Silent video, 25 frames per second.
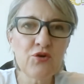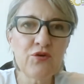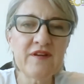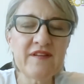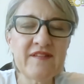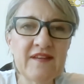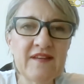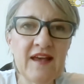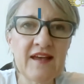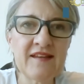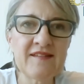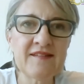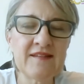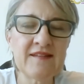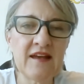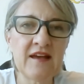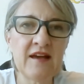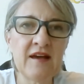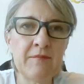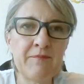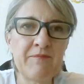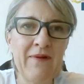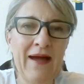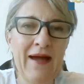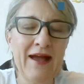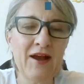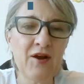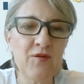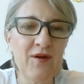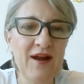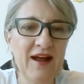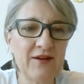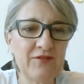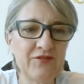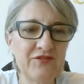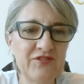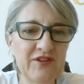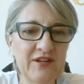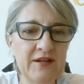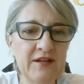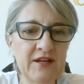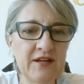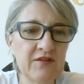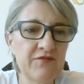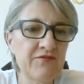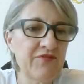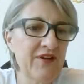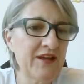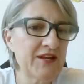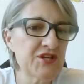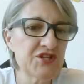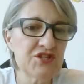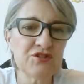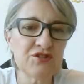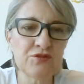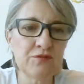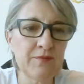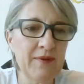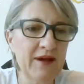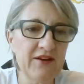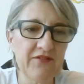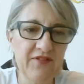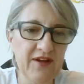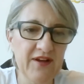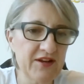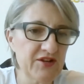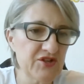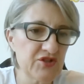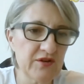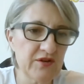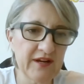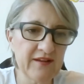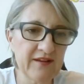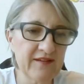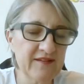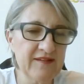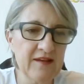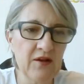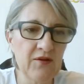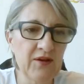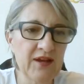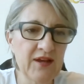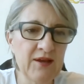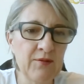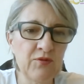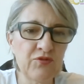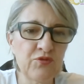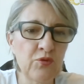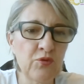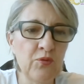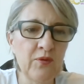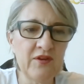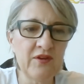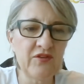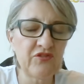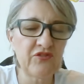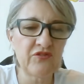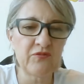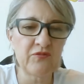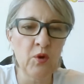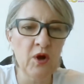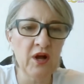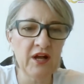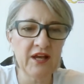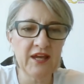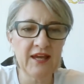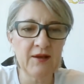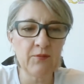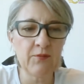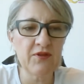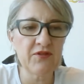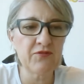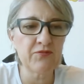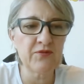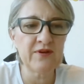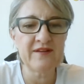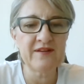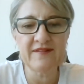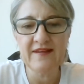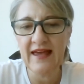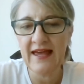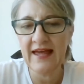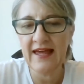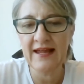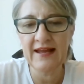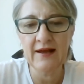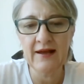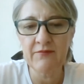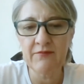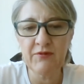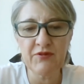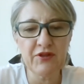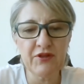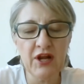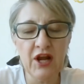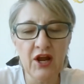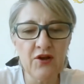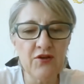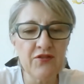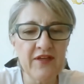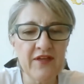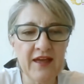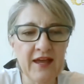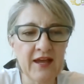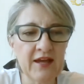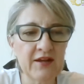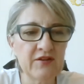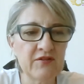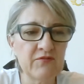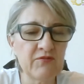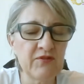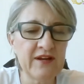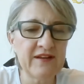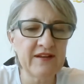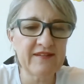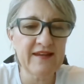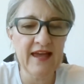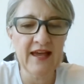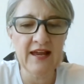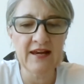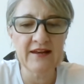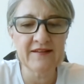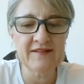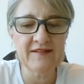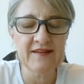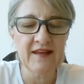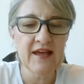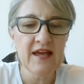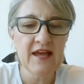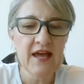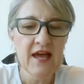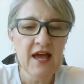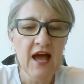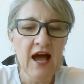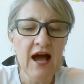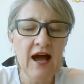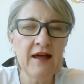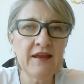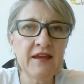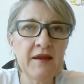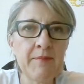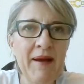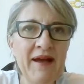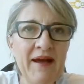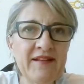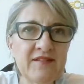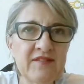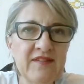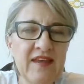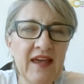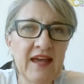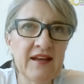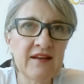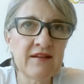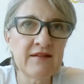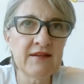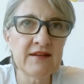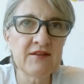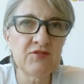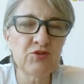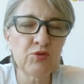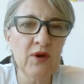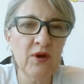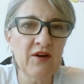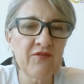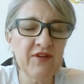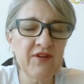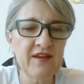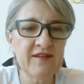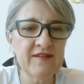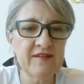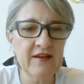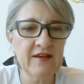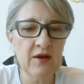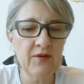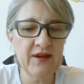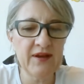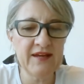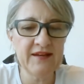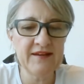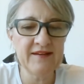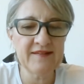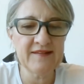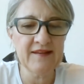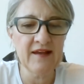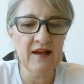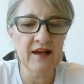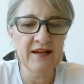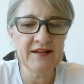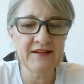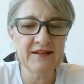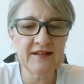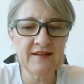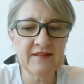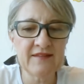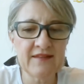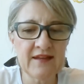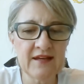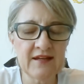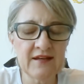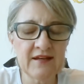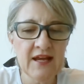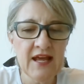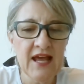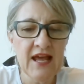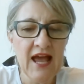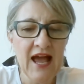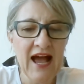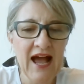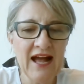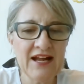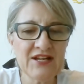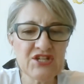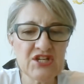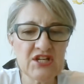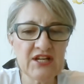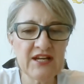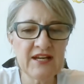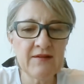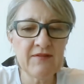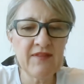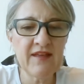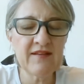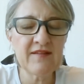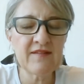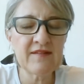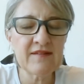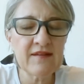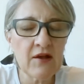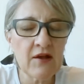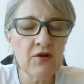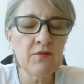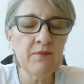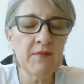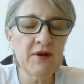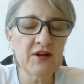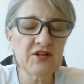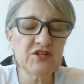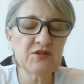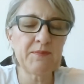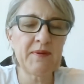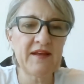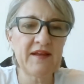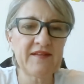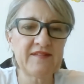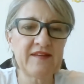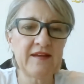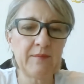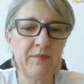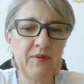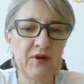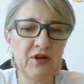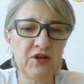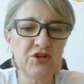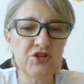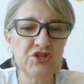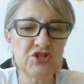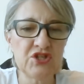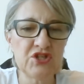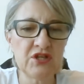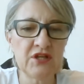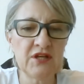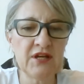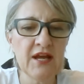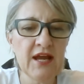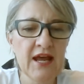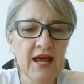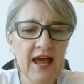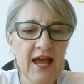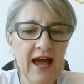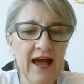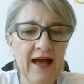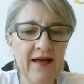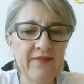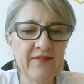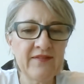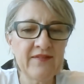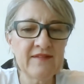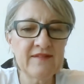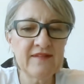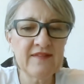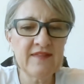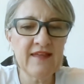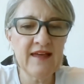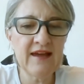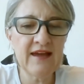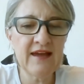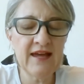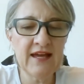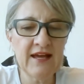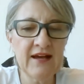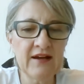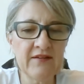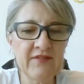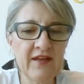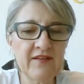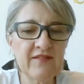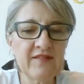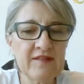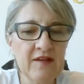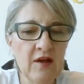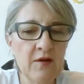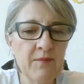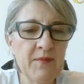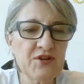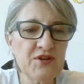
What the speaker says: Chris has a background in conventional manufacturing. So he was always working with with clothing and retailers. And about 10, 12 years ago, he decided that actually there's so much plastic pollution and there's so